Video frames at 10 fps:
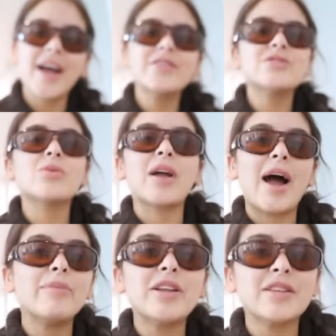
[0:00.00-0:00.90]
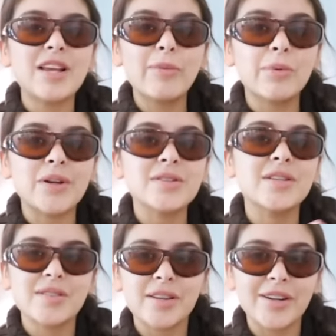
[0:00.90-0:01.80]
I just don't, I'm not the type of person
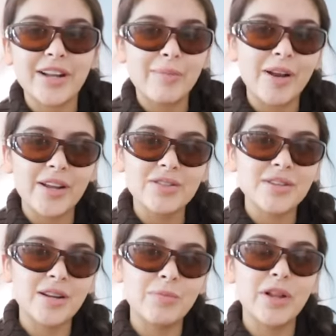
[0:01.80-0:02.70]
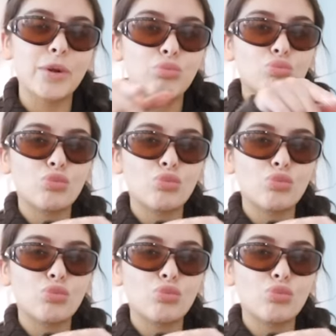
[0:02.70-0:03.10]
to sit there and get my nails done and be like,